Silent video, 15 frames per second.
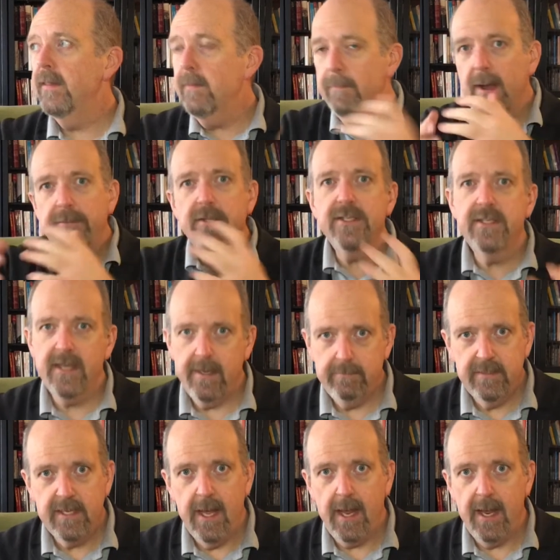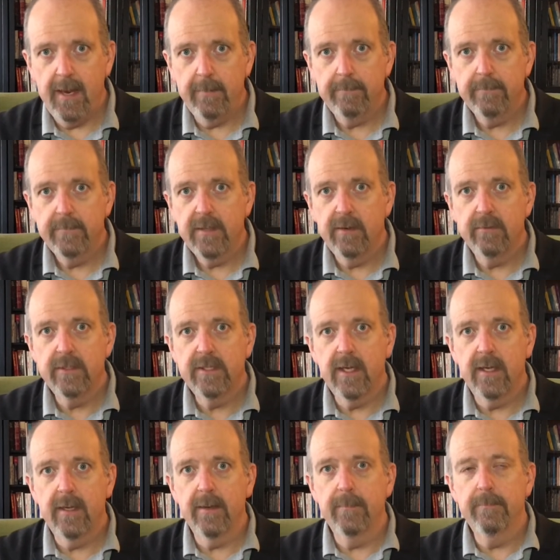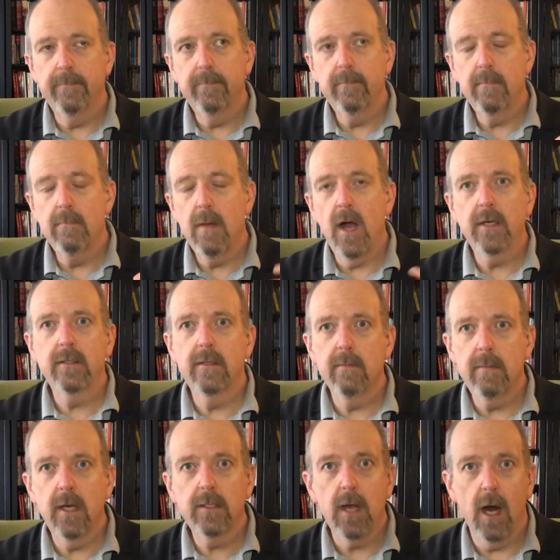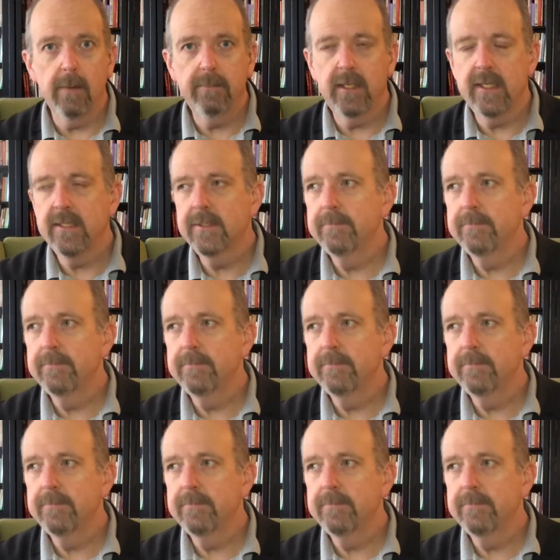about the same time, there was Maud Karpeles.